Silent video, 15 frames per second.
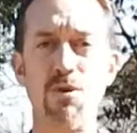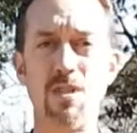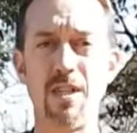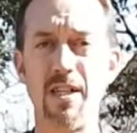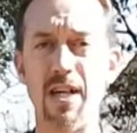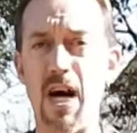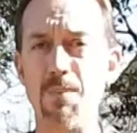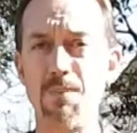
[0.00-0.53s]
was
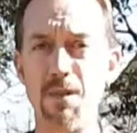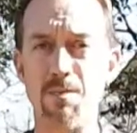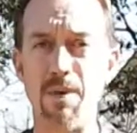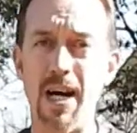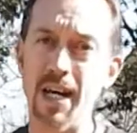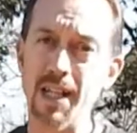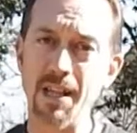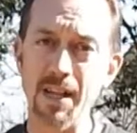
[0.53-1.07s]
adopted
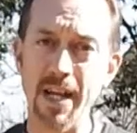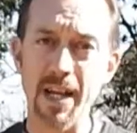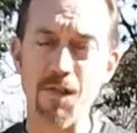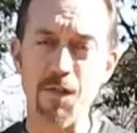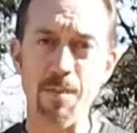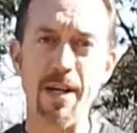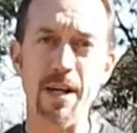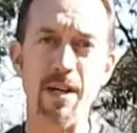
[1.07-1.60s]
by the
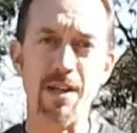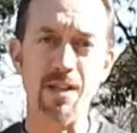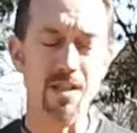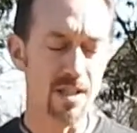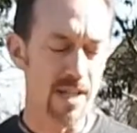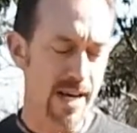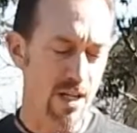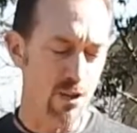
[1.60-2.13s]
Native
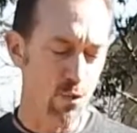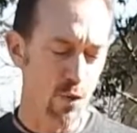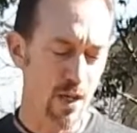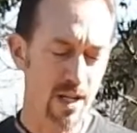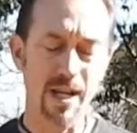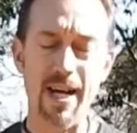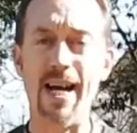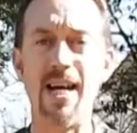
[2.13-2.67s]
Americans as
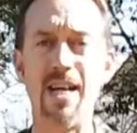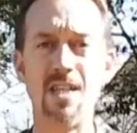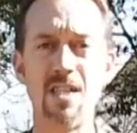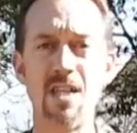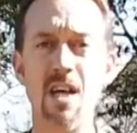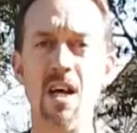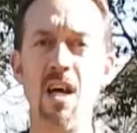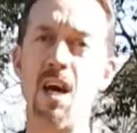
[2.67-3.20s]
well
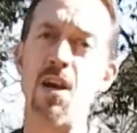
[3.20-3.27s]
as